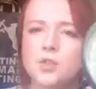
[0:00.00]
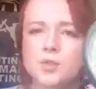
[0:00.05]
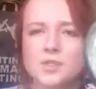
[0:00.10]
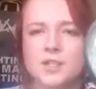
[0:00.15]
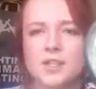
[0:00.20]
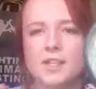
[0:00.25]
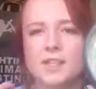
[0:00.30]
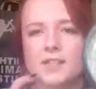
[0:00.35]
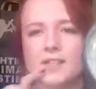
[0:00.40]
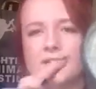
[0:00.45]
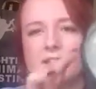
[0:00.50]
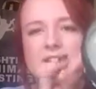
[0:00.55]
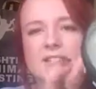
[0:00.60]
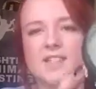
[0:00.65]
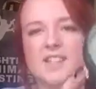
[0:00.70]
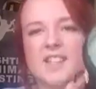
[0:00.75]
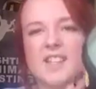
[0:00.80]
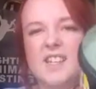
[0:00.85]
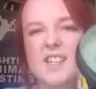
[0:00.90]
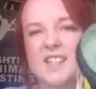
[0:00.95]
you see
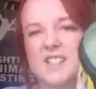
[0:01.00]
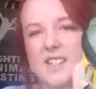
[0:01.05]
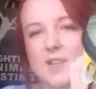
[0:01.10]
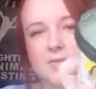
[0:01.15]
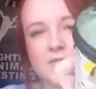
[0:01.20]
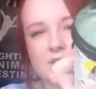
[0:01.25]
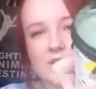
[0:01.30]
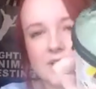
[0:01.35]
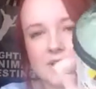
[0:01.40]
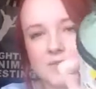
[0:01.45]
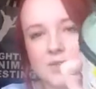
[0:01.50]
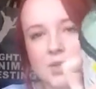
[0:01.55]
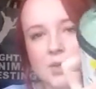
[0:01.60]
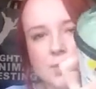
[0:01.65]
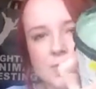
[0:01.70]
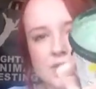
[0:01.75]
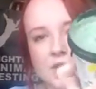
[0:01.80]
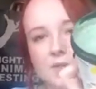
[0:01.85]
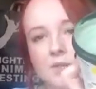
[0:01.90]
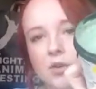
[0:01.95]
60s, 70s
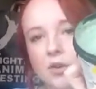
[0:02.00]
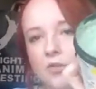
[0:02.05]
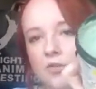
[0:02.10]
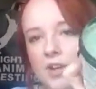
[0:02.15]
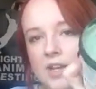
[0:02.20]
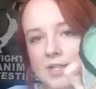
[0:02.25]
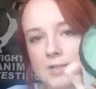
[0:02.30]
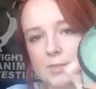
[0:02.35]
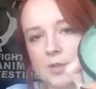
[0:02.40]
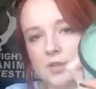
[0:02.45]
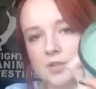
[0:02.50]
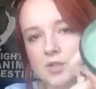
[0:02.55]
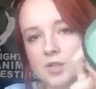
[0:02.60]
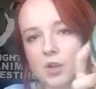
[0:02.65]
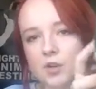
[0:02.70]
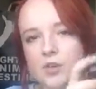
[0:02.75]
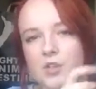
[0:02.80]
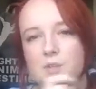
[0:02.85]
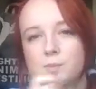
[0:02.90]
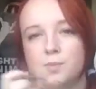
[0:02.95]
films, they've got a face mask
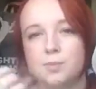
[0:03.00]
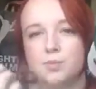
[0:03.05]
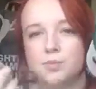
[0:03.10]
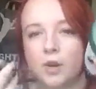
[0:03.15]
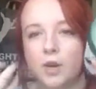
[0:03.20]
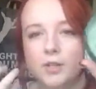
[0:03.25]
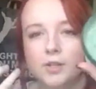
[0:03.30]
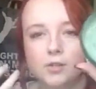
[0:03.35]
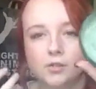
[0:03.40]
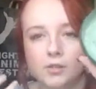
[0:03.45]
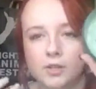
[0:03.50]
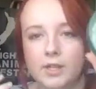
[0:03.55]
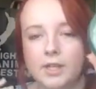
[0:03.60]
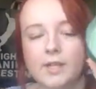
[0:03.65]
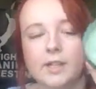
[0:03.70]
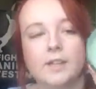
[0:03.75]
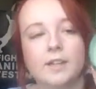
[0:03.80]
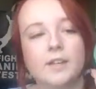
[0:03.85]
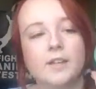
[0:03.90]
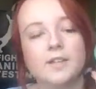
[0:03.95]
on, it's bright
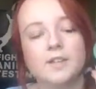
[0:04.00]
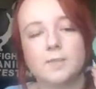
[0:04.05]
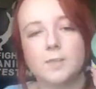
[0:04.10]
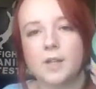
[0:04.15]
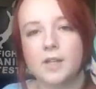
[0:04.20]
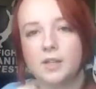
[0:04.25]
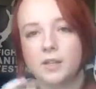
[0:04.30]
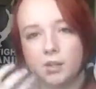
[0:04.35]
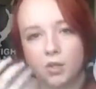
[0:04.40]
green and it's a bit